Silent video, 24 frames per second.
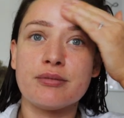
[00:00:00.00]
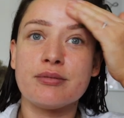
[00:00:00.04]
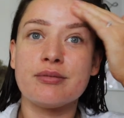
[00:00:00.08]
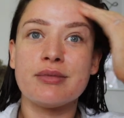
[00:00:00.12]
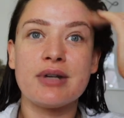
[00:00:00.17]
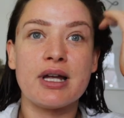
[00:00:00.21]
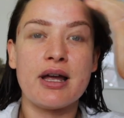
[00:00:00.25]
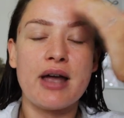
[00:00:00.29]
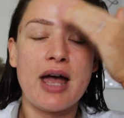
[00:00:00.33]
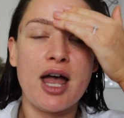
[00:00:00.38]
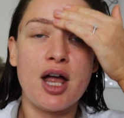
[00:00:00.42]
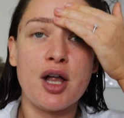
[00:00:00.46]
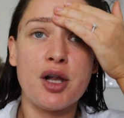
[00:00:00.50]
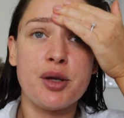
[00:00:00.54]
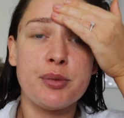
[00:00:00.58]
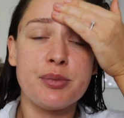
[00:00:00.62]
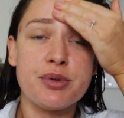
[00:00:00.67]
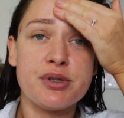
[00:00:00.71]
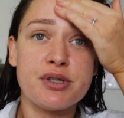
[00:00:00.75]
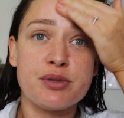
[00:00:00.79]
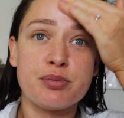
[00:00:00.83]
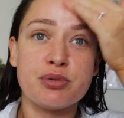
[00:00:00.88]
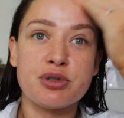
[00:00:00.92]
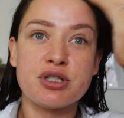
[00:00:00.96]
It
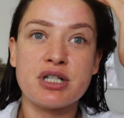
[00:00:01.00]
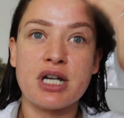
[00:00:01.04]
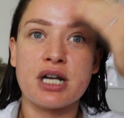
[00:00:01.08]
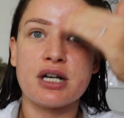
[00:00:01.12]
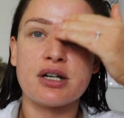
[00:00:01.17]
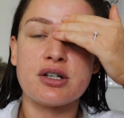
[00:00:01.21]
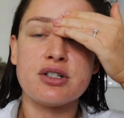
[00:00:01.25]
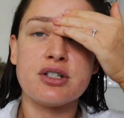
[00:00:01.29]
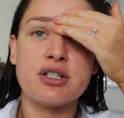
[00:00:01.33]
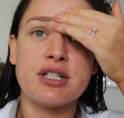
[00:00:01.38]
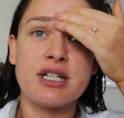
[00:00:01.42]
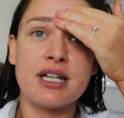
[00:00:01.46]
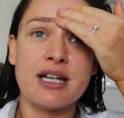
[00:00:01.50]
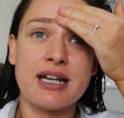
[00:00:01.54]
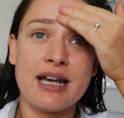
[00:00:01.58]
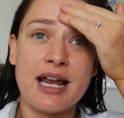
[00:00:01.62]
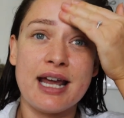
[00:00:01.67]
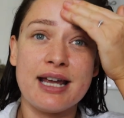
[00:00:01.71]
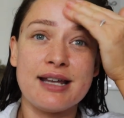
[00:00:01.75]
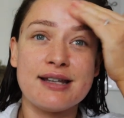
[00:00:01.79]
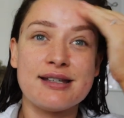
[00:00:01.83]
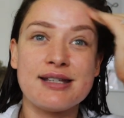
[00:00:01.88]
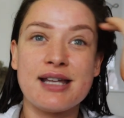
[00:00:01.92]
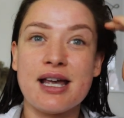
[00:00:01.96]
helps protect your
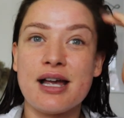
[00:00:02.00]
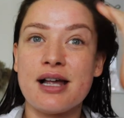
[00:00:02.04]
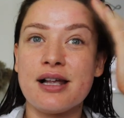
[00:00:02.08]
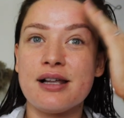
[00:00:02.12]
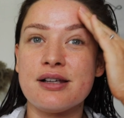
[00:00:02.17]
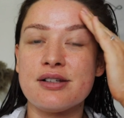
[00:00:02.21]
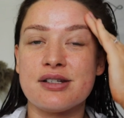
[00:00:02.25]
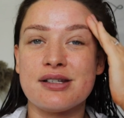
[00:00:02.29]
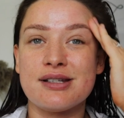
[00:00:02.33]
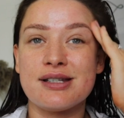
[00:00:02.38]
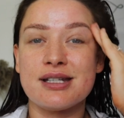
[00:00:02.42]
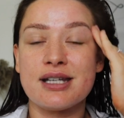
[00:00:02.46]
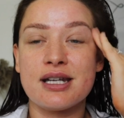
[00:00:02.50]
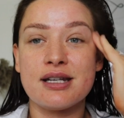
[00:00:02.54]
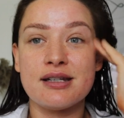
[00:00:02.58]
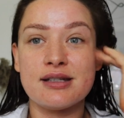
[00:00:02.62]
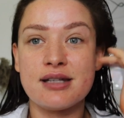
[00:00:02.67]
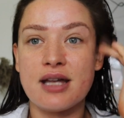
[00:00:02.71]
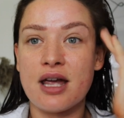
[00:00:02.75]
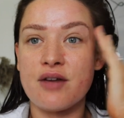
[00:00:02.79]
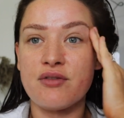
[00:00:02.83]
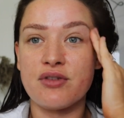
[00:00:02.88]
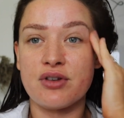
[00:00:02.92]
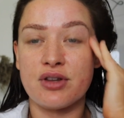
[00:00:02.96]
DNA cells, your skin's
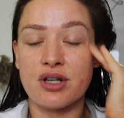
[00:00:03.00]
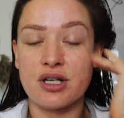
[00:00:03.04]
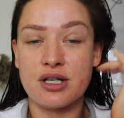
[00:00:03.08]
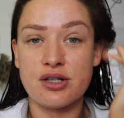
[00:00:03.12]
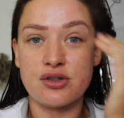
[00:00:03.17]
everything.